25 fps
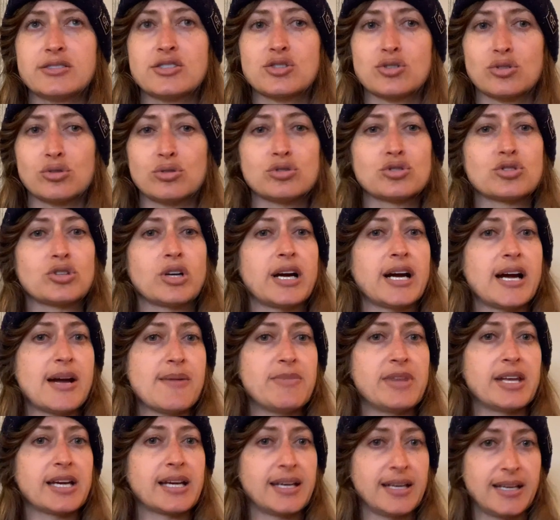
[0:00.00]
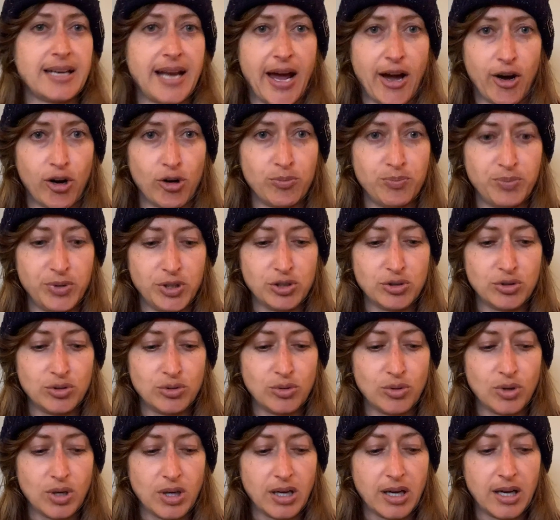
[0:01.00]
soul tribe that can help
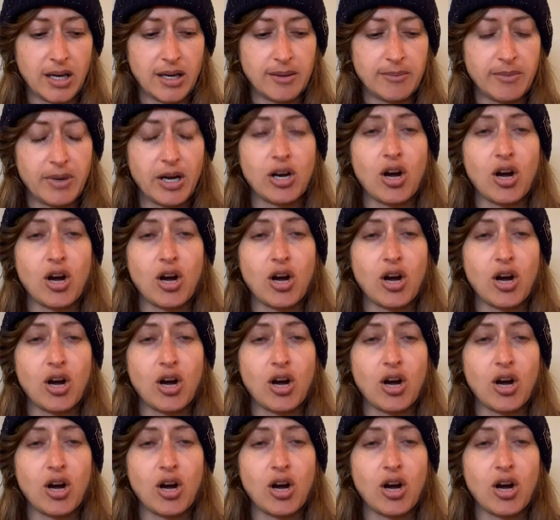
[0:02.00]
you um,